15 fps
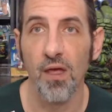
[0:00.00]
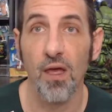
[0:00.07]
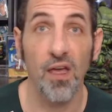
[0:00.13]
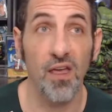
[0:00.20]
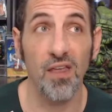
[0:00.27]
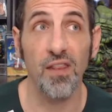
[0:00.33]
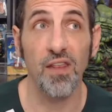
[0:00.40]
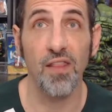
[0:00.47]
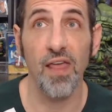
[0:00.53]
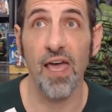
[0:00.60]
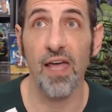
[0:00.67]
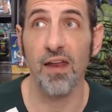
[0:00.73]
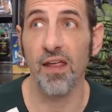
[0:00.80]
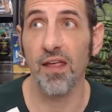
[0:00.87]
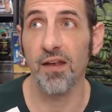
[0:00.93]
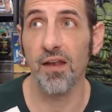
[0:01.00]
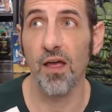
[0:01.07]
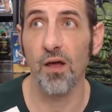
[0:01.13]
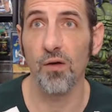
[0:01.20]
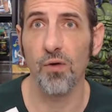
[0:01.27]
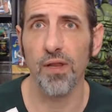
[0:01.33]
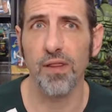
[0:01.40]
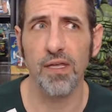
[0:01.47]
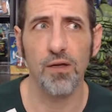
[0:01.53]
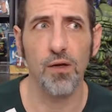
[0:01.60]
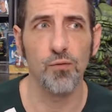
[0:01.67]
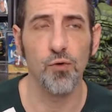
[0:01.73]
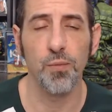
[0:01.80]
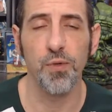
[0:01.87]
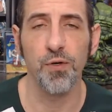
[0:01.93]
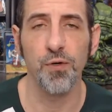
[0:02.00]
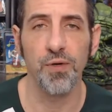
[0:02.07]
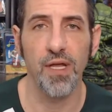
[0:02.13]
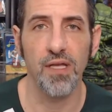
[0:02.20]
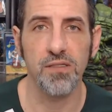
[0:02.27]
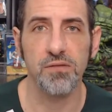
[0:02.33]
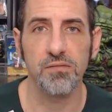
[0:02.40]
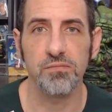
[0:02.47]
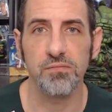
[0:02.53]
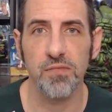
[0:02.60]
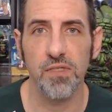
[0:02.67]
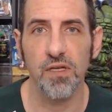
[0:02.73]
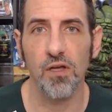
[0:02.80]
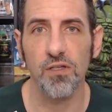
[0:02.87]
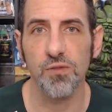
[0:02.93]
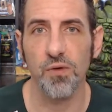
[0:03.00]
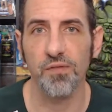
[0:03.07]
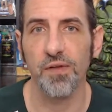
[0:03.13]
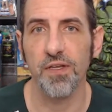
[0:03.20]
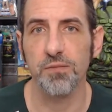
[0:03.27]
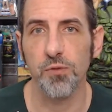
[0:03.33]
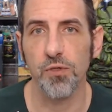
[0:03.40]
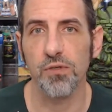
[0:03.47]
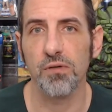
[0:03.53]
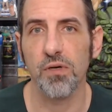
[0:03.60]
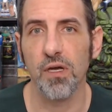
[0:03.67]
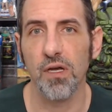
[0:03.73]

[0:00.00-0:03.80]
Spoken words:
I did that, and I think Ruben Nunez, also on Facebook.